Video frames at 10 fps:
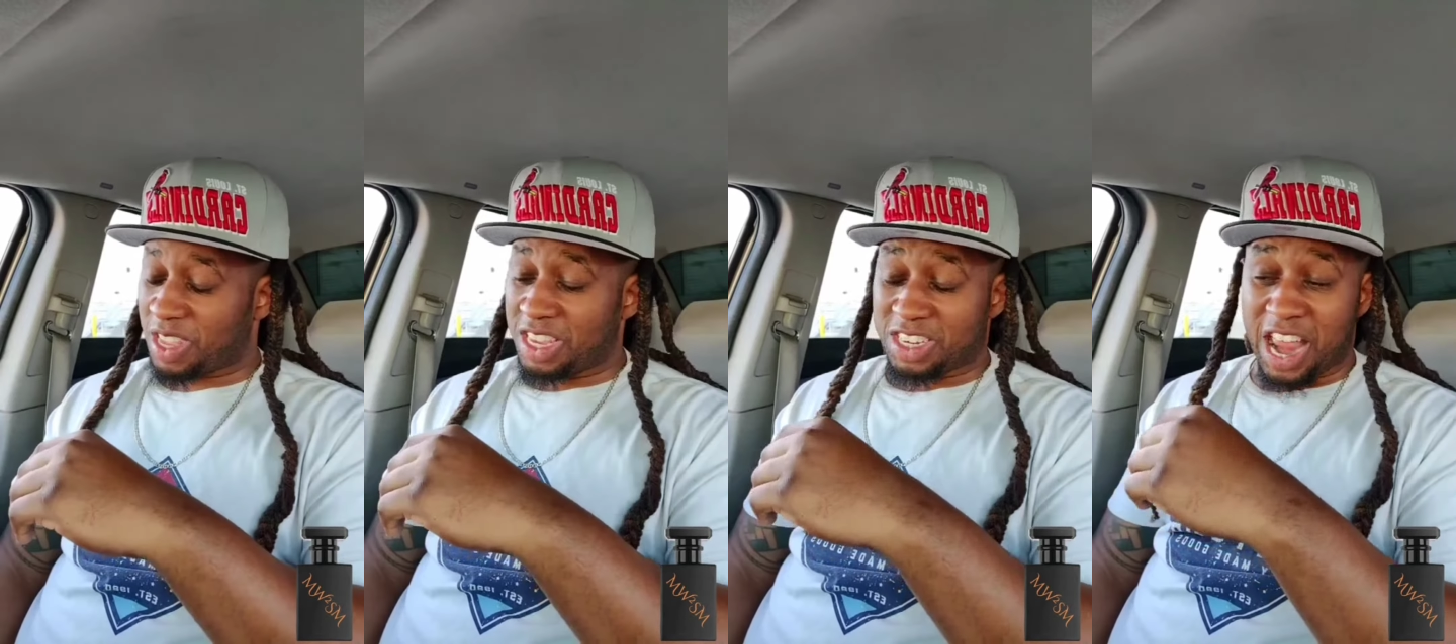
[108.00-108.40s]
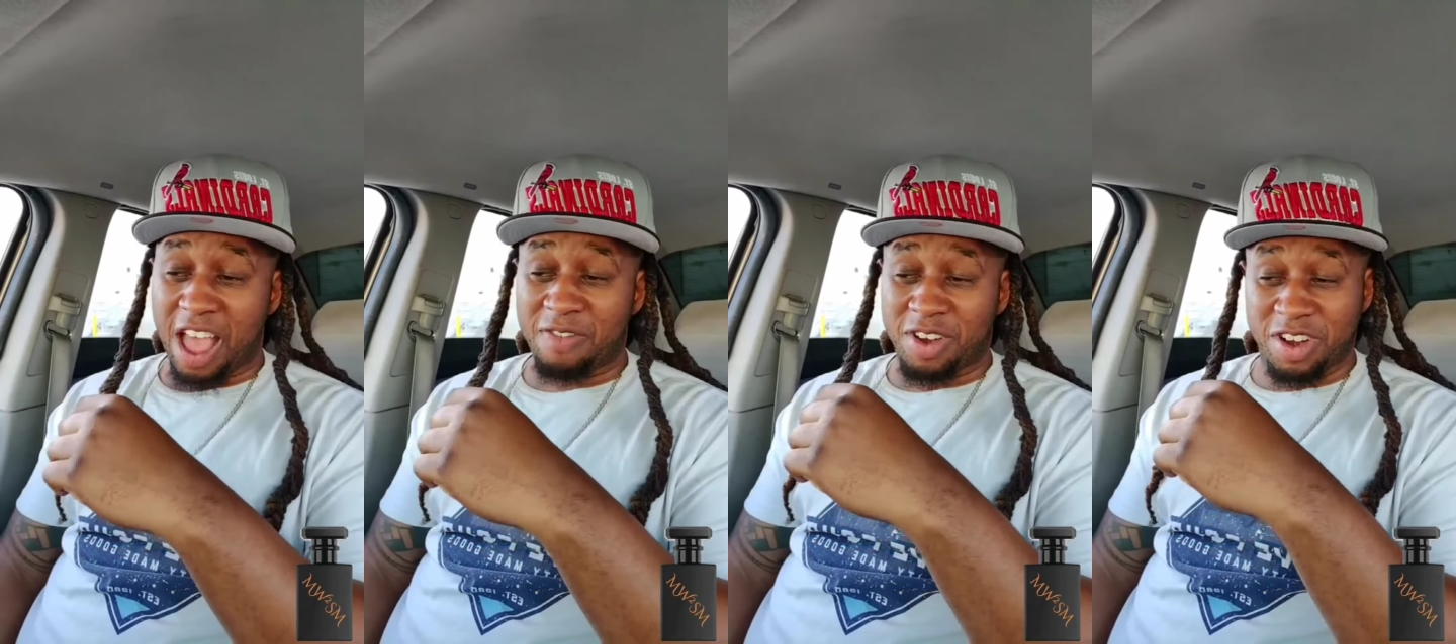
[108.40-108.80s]
it's
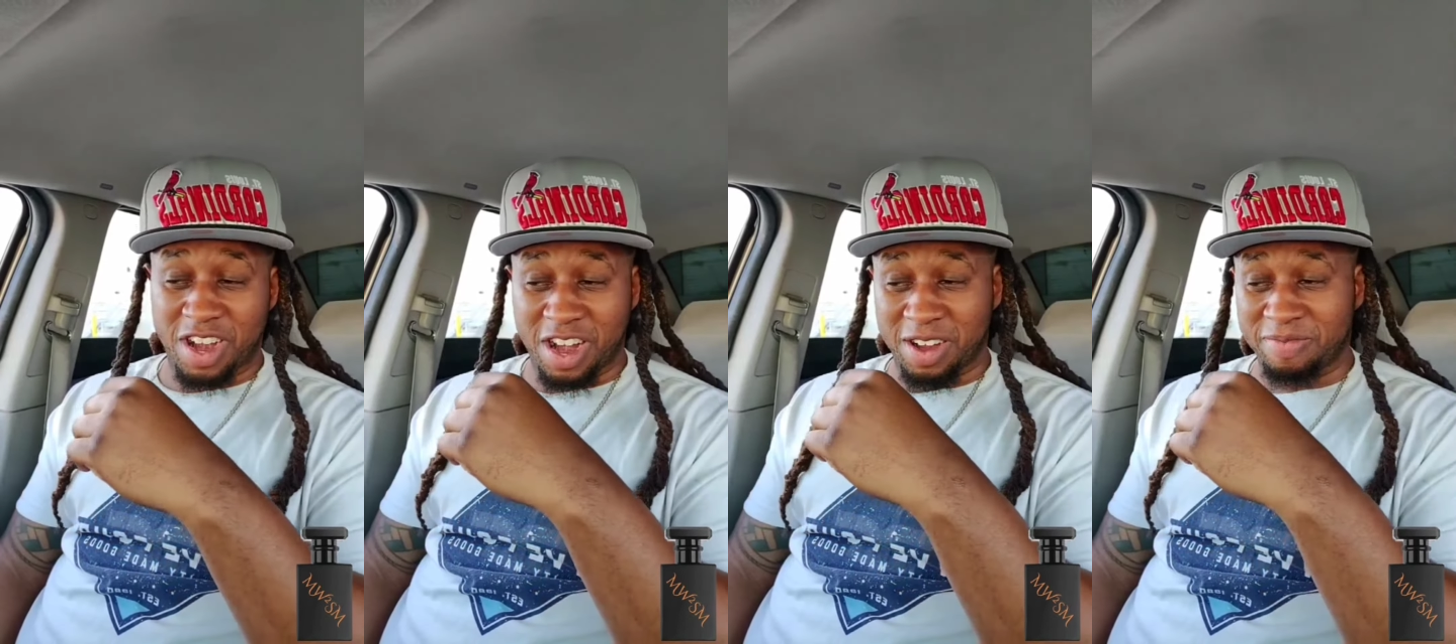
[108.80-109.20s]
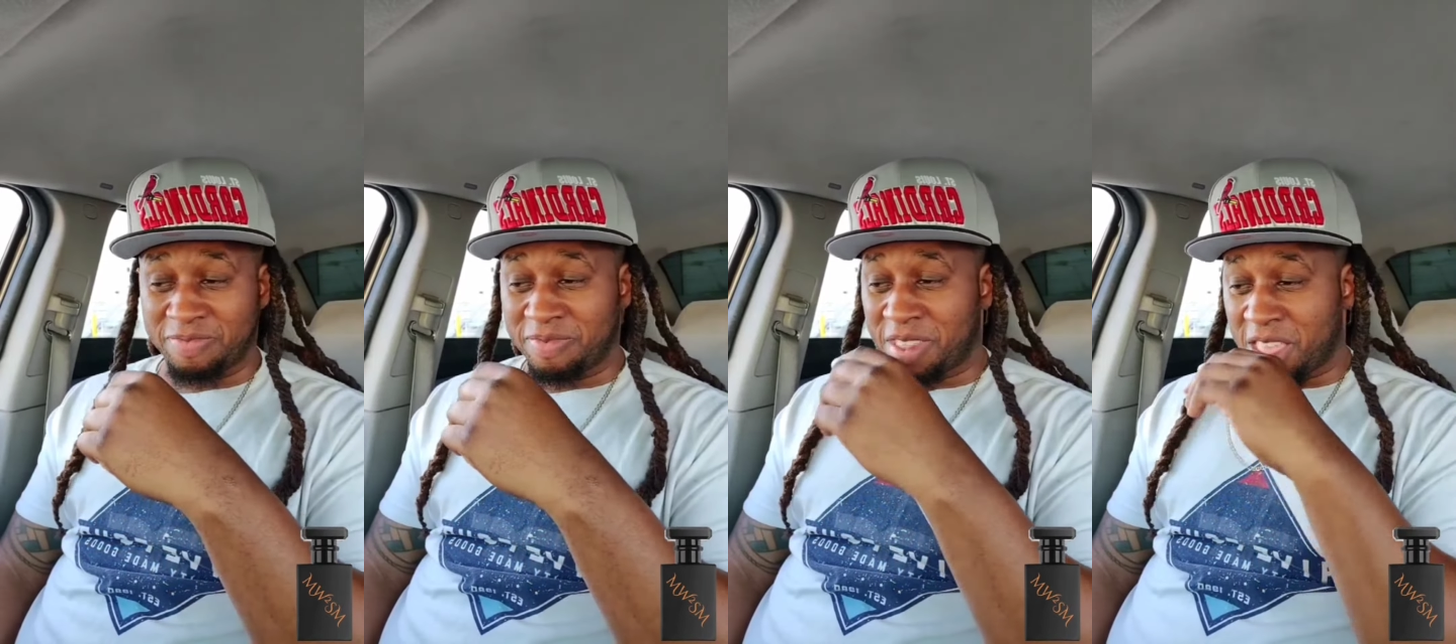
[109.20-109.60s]
lavender in there.
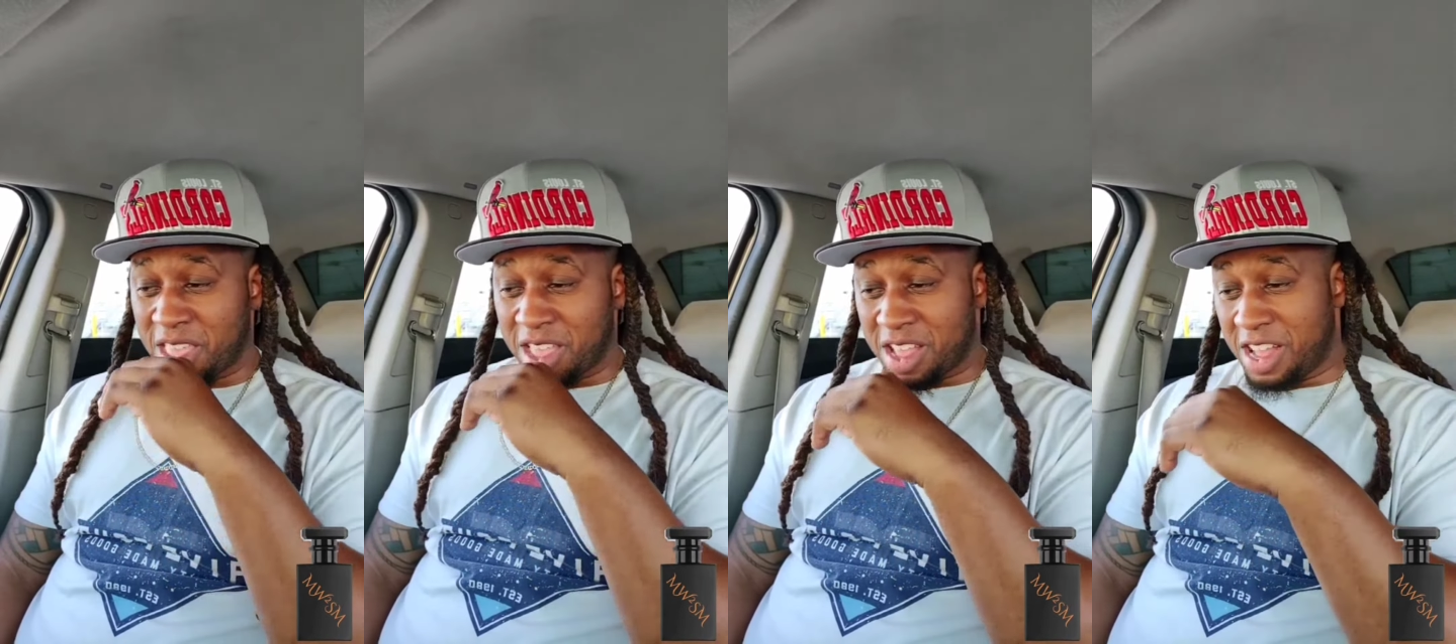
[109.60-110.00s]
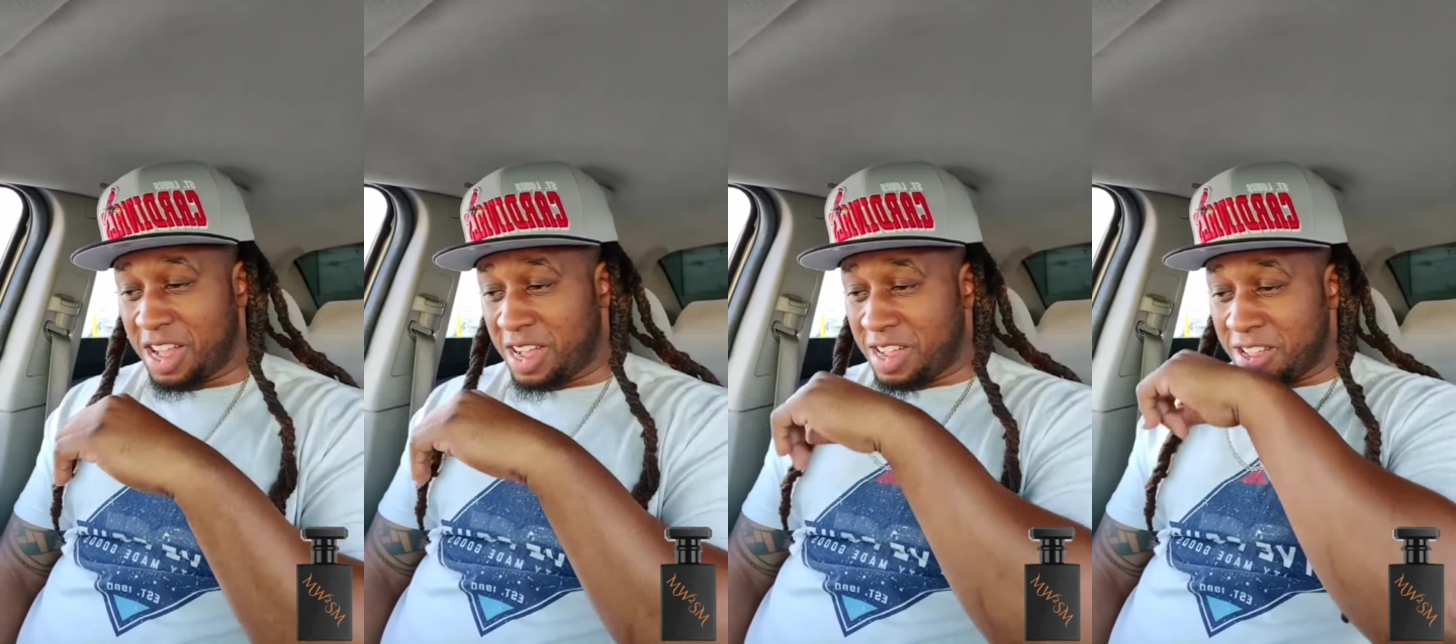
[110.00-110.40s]

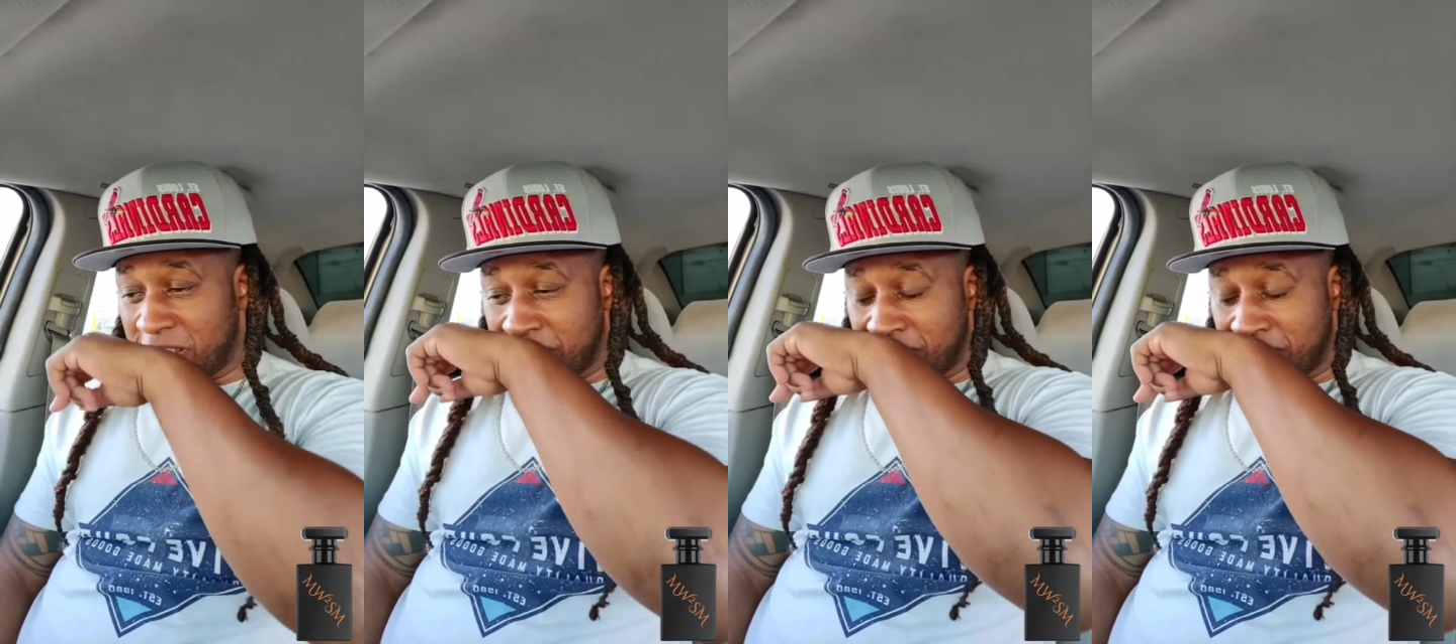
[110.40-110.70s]
Uh,